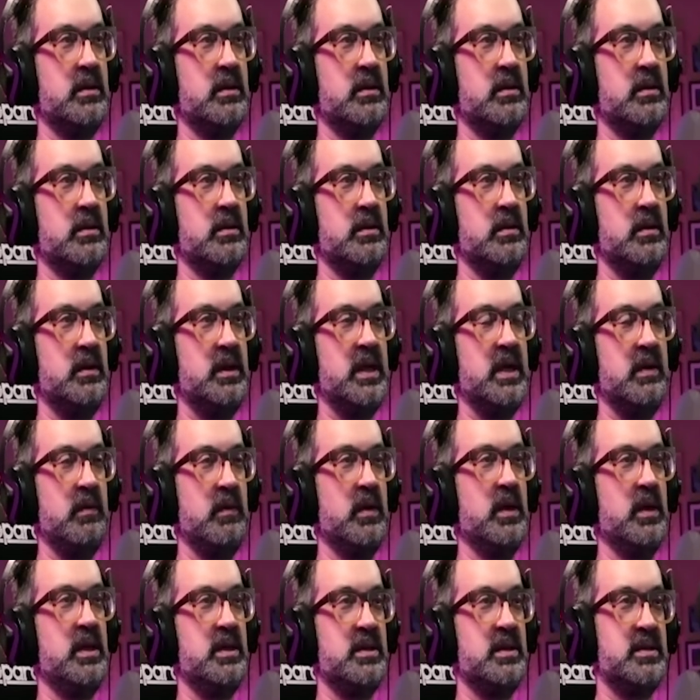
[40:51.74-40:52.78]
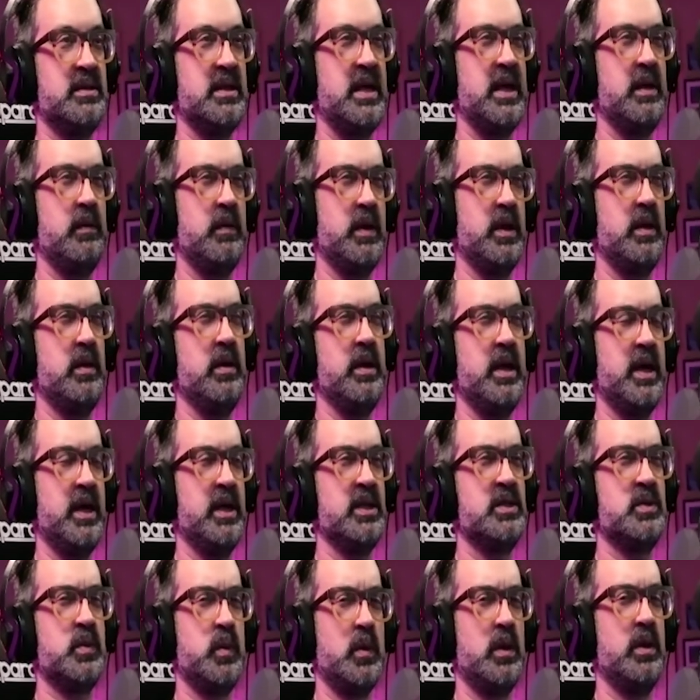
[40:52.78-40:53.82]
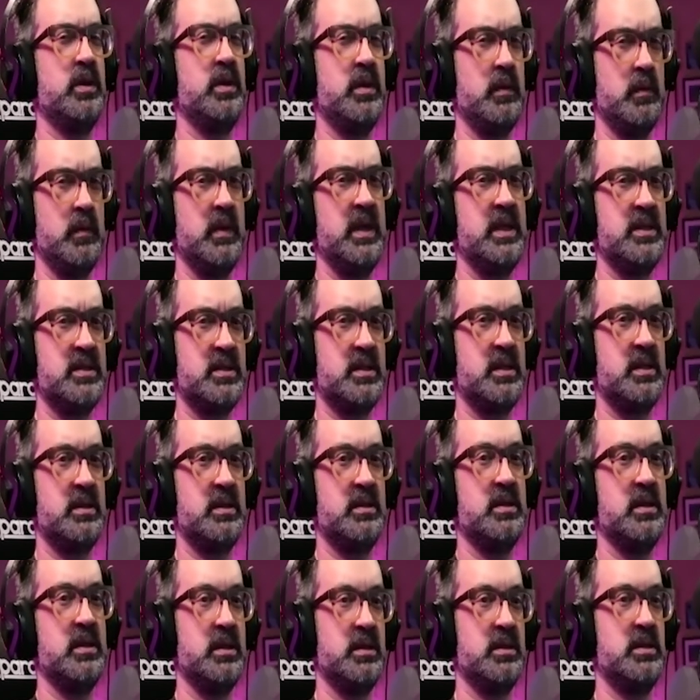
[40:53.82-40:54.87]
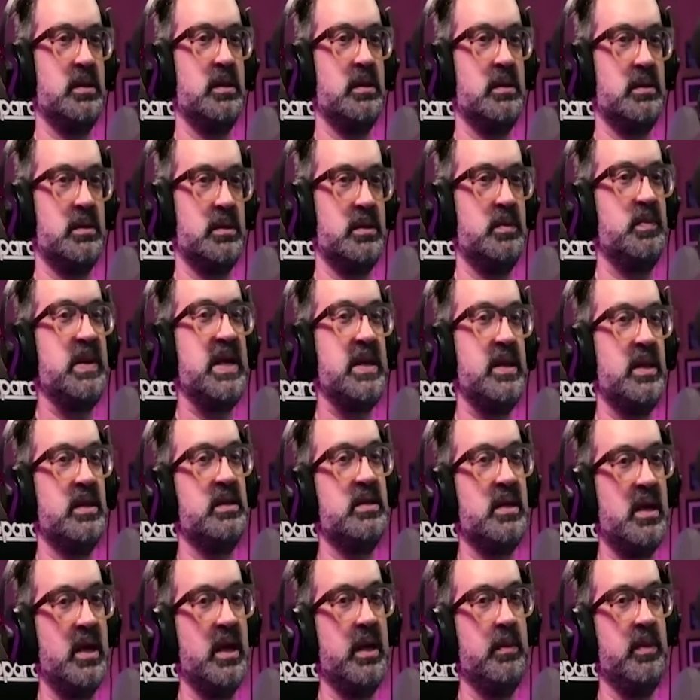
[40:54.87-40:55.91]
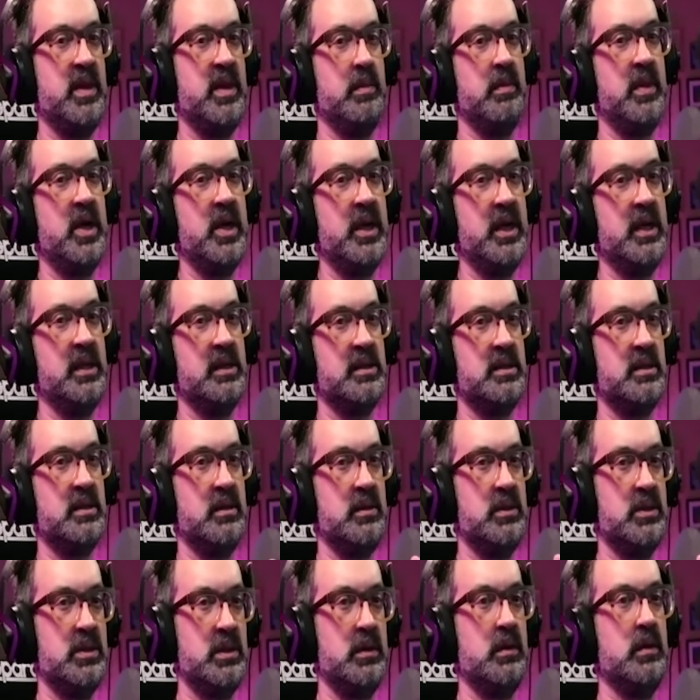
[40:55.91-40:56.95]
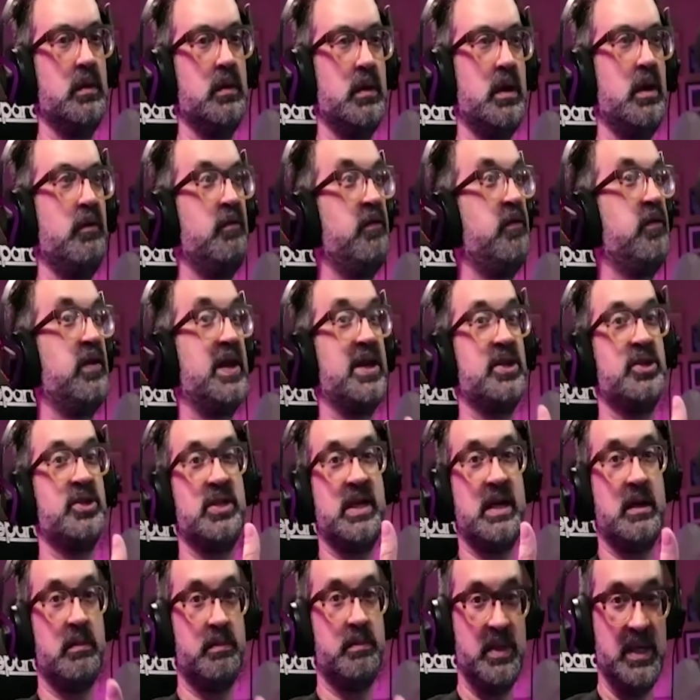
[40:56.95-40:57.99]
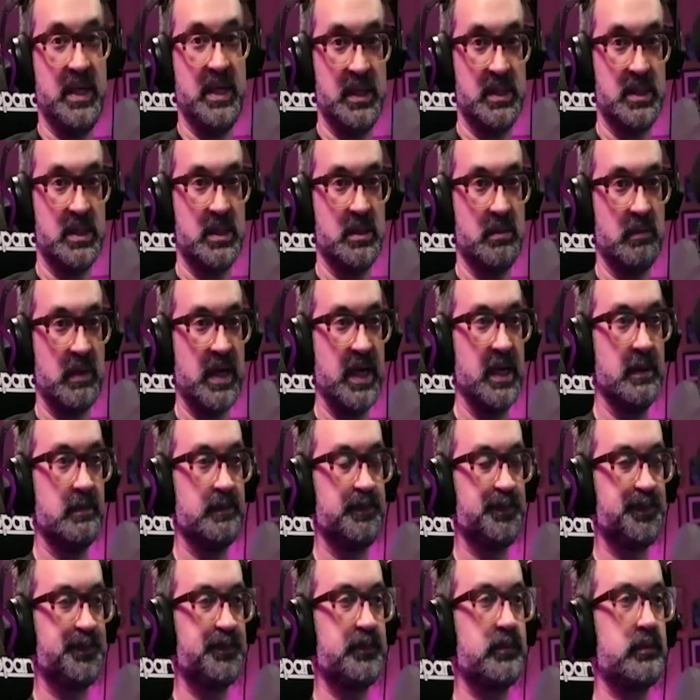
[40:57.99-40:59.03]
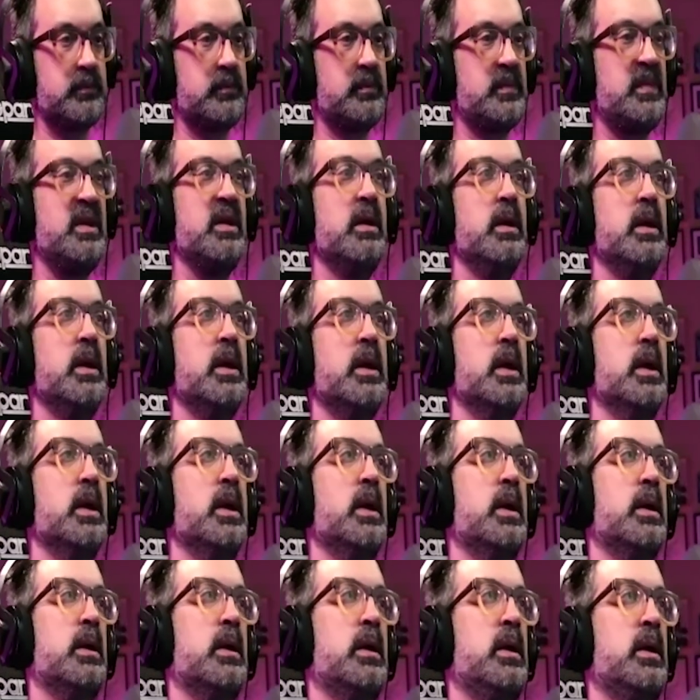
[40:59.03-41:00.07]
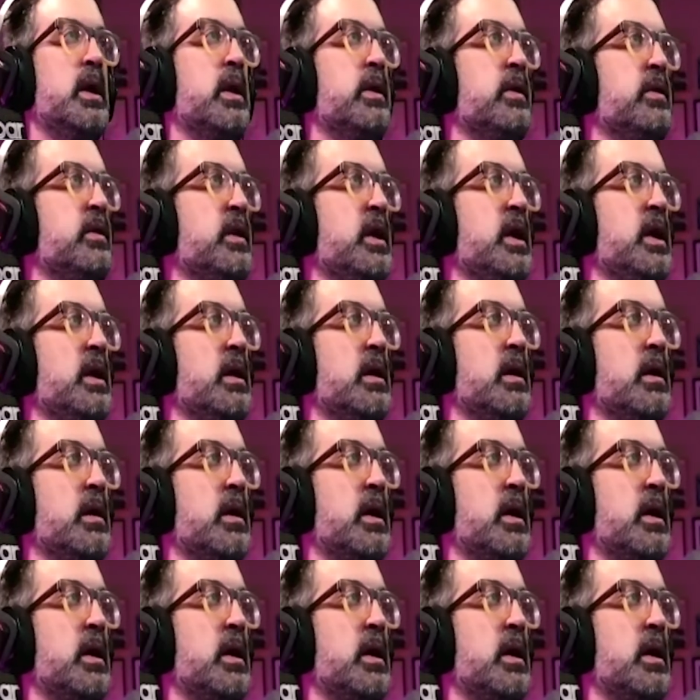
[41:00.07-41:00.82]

You can't really decide whether or not it's worth the risk to to spend the time and the money to do a fleshed out pitch, right? Another thing I